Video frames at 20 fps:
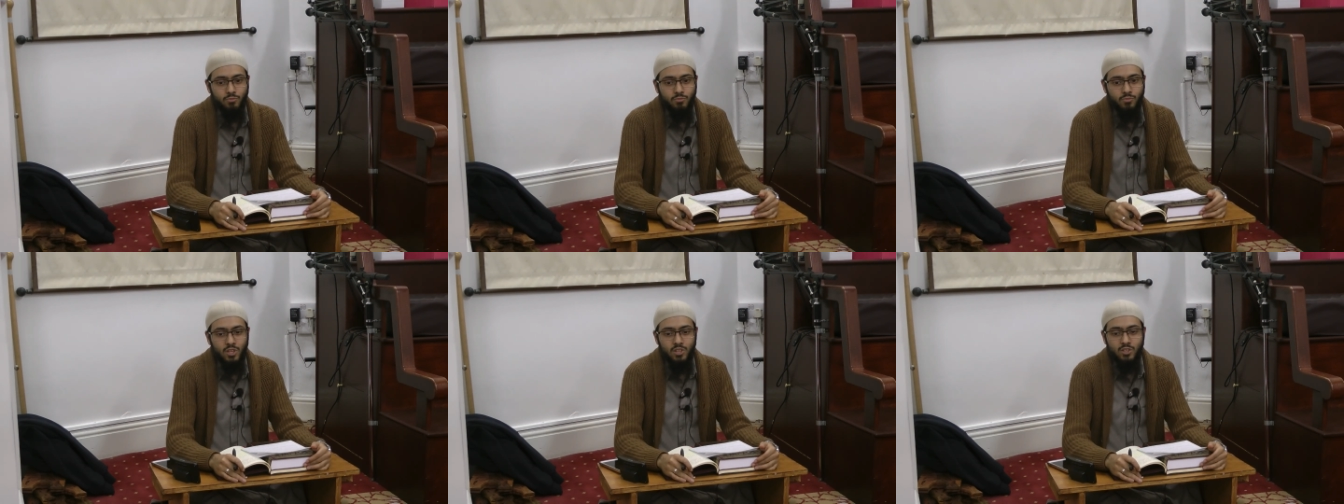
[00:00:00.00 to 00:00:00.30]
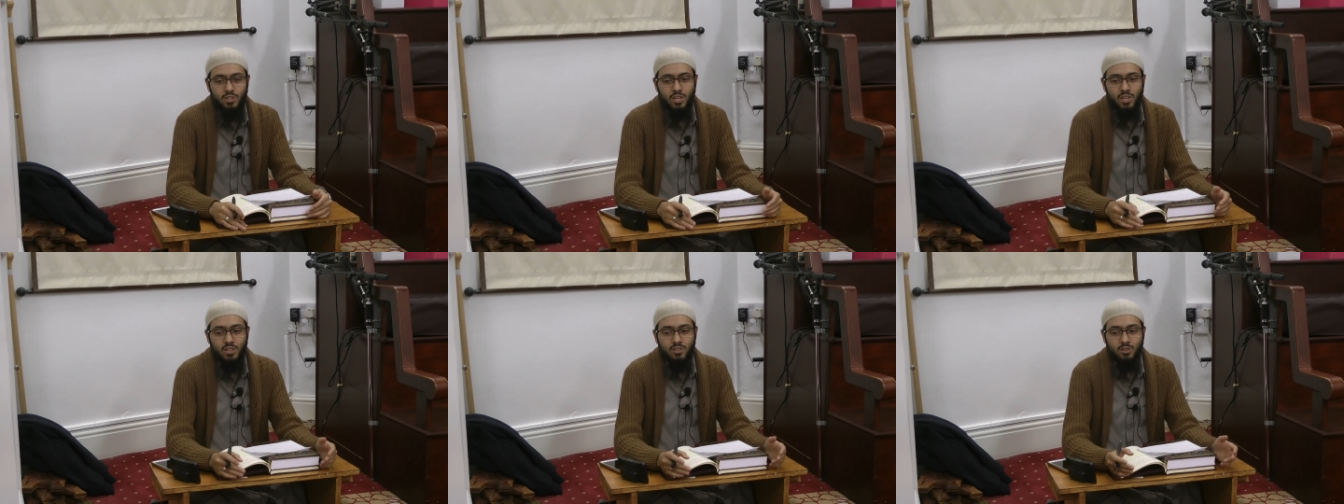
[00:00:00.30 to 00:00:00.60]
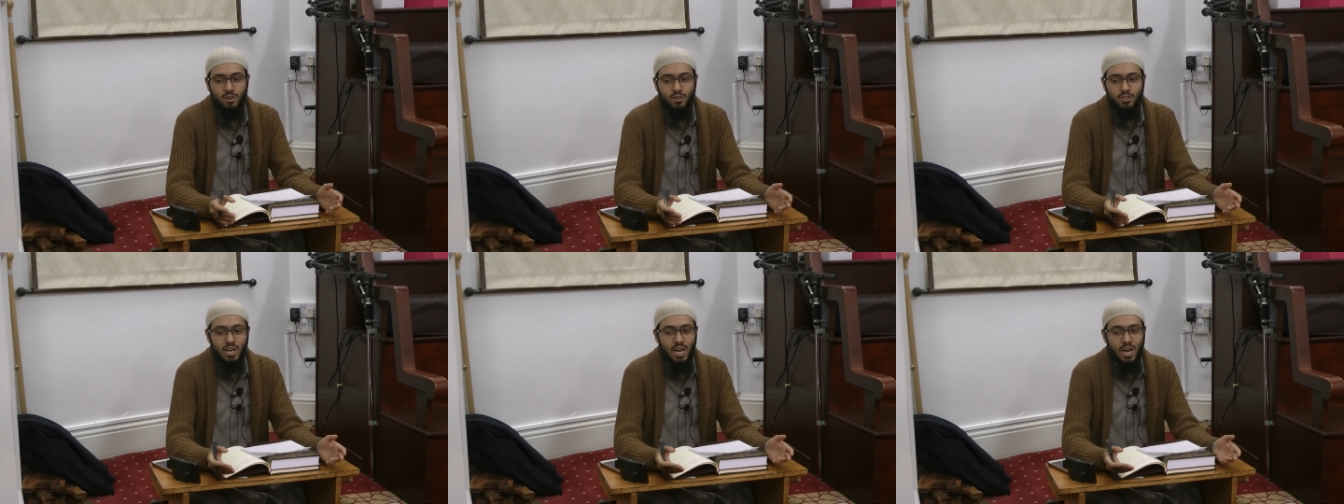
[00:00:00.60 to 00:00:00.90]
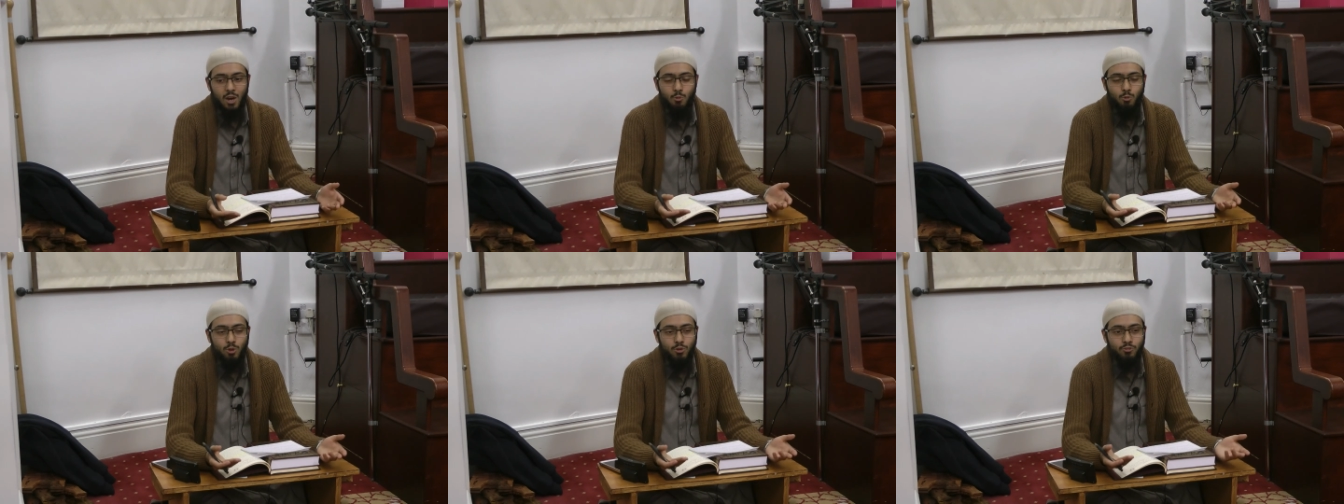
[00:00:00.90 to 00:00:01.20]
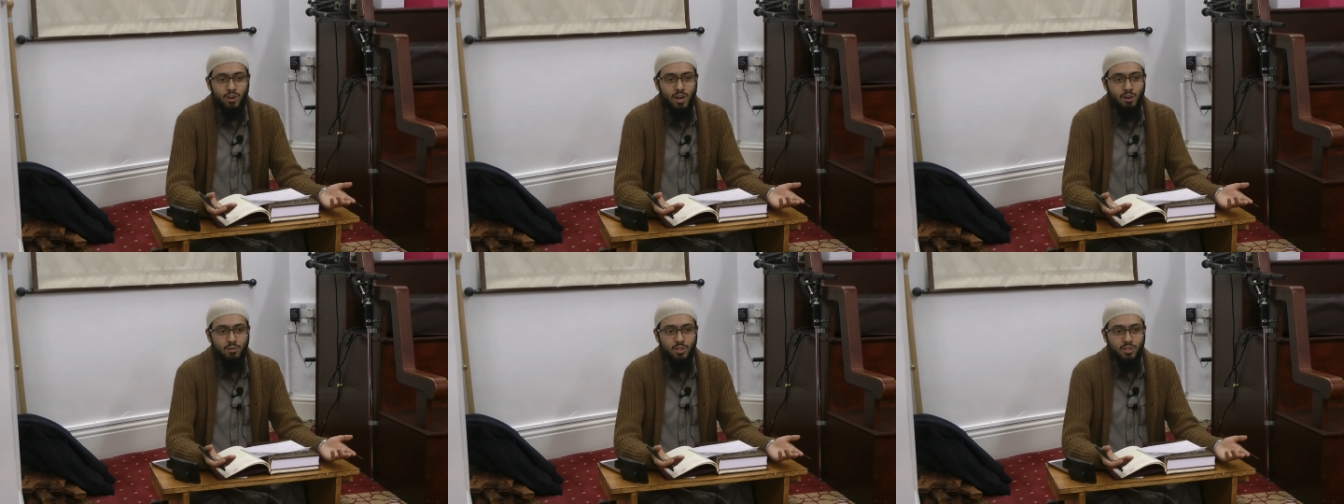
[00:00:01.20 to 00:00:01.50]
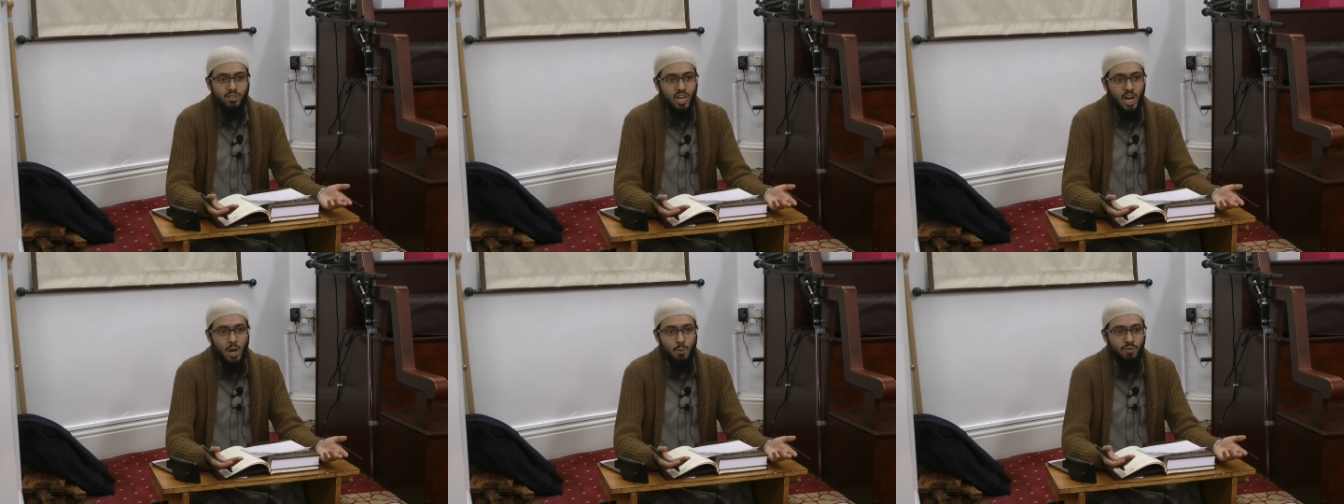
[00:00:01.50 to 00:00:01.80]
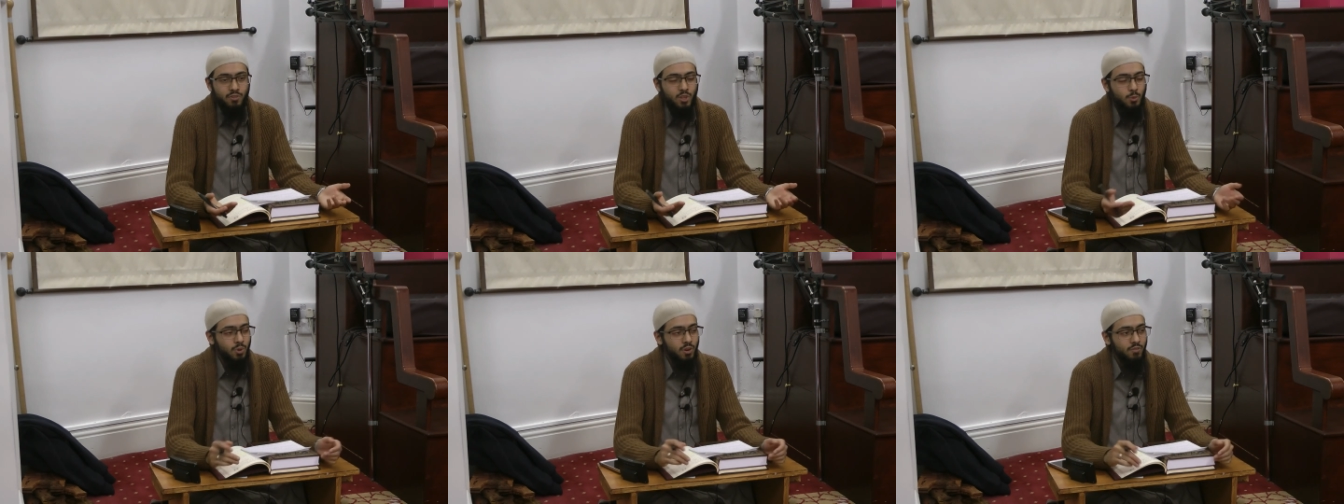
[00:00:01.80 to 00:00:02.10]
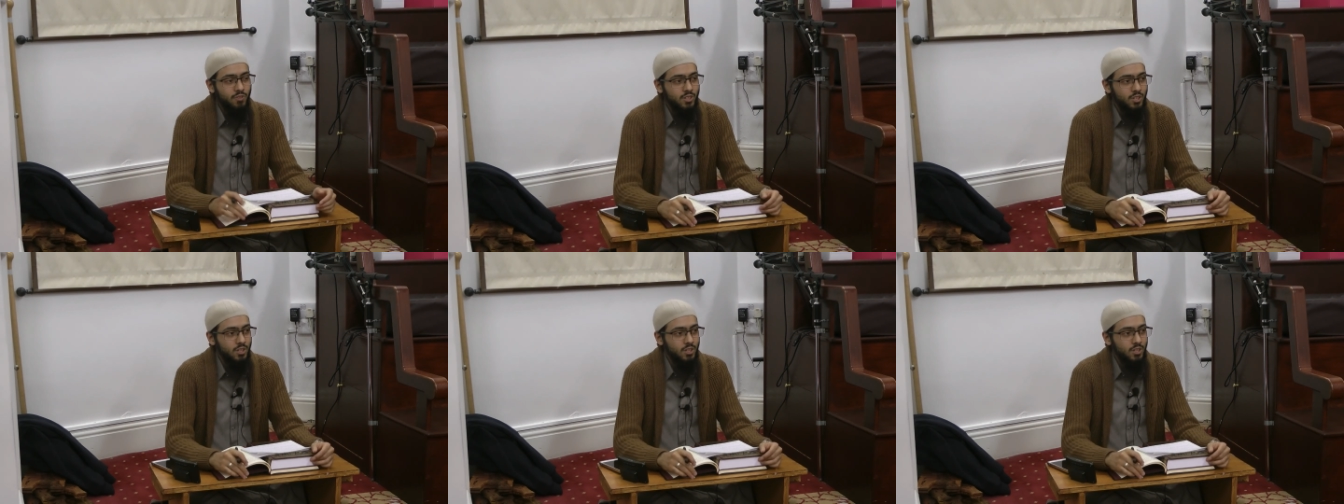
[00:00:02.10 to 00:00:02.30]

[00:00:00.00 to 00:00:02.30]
this is not how we found the Sahaba of the Prophet